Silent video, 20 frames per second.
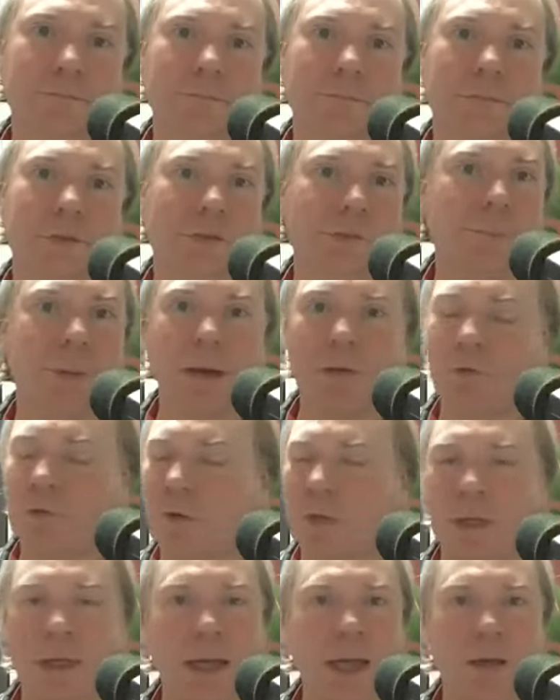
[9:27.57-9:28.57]

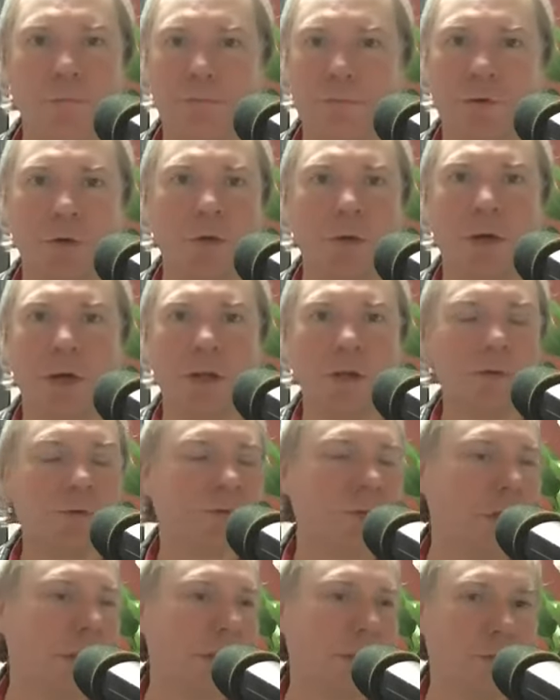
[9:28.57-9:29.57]
especially after all
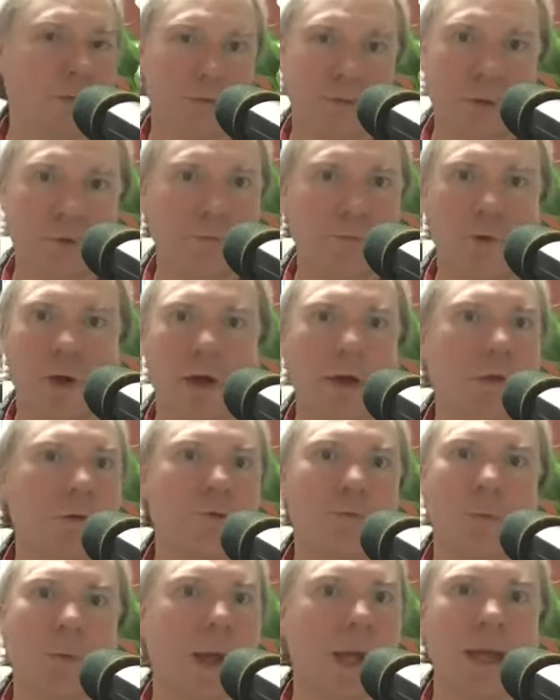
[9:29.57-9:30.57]
he's done so far
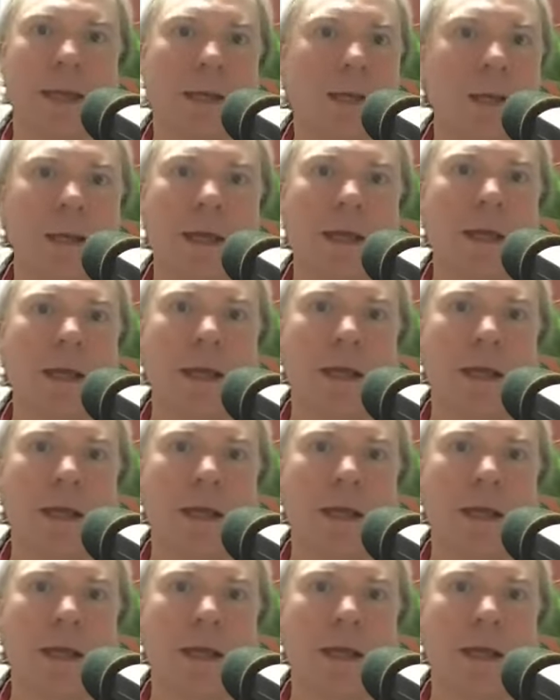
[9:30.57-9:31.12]
is win.